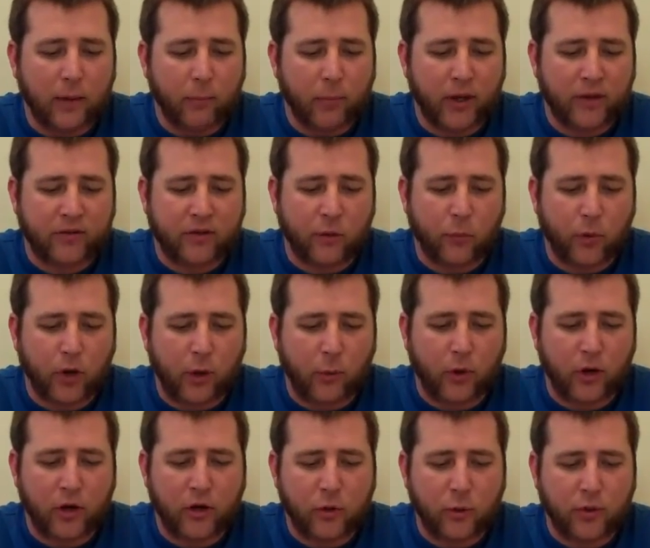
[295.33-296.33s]
based on what I
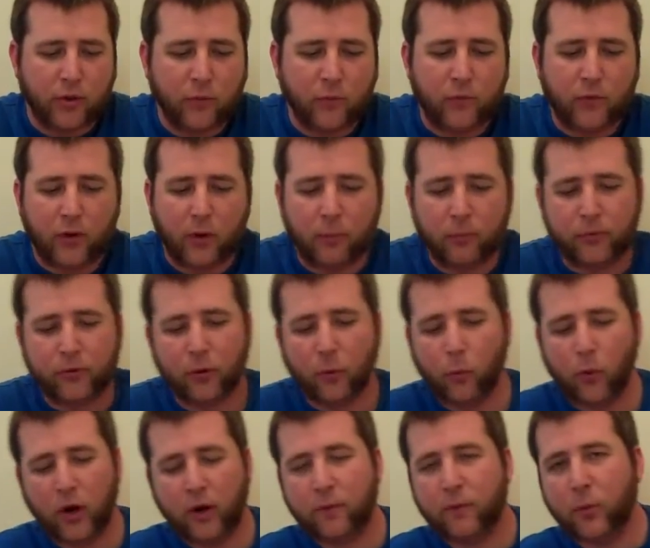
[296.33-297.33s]
want to do with the film. So
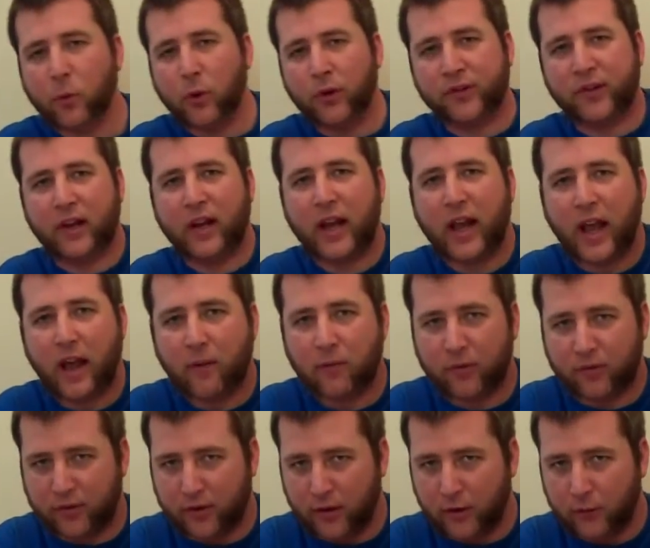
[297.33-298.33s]
one of the ones that I have
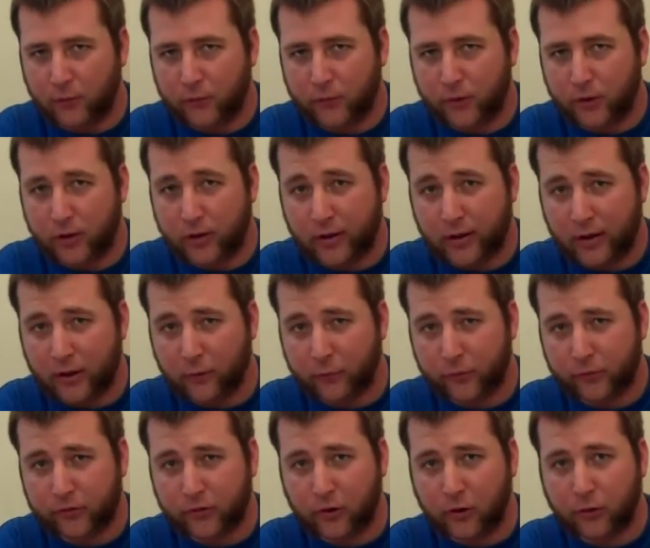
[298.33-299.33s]
is the
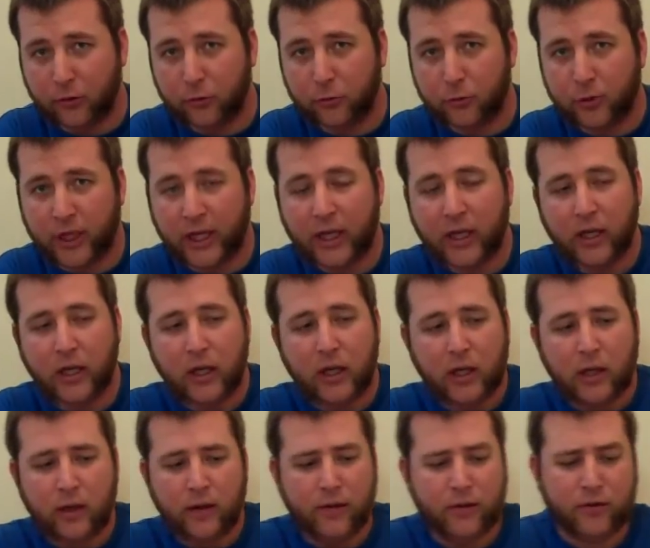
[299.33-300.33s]
Ilfosol 3.
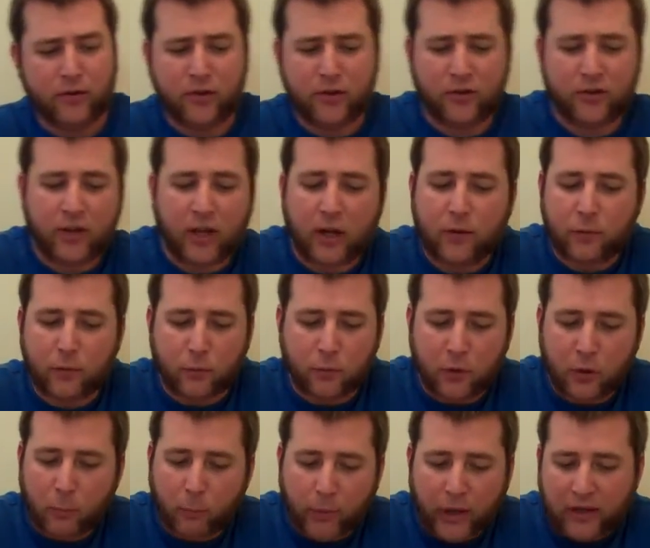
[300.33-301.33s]
This is just kind of a
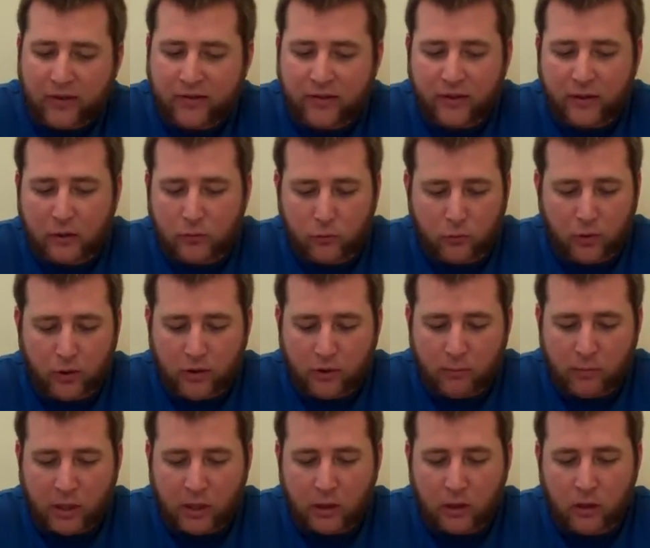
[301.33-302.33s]
real basic,
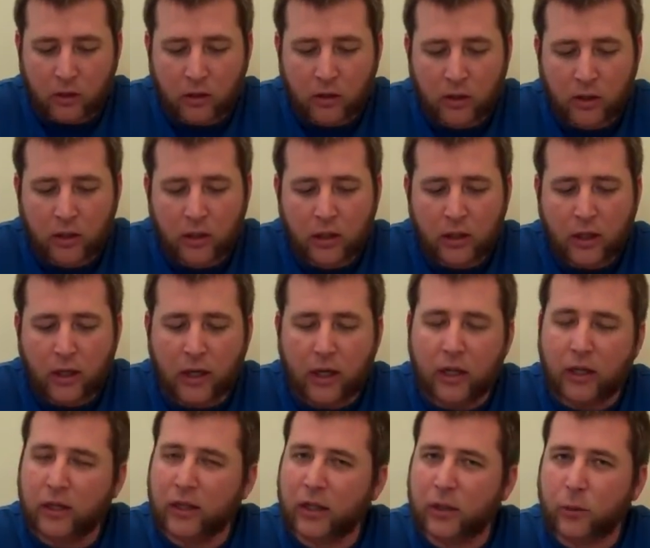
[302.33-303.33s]
run-of-the-mill
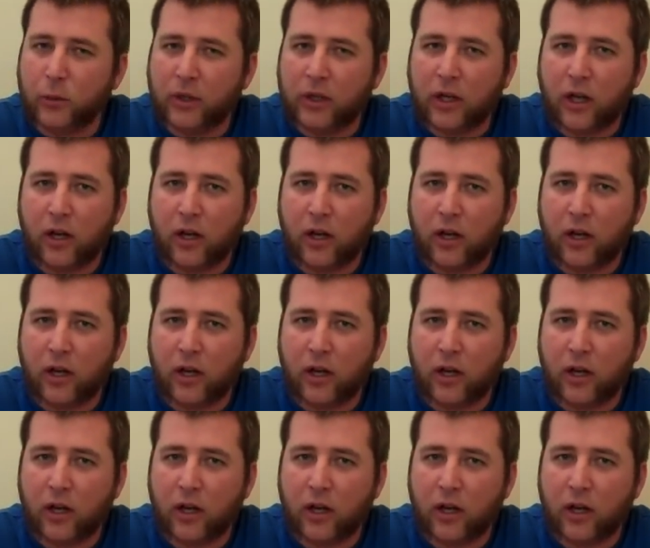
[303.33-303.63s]
liquid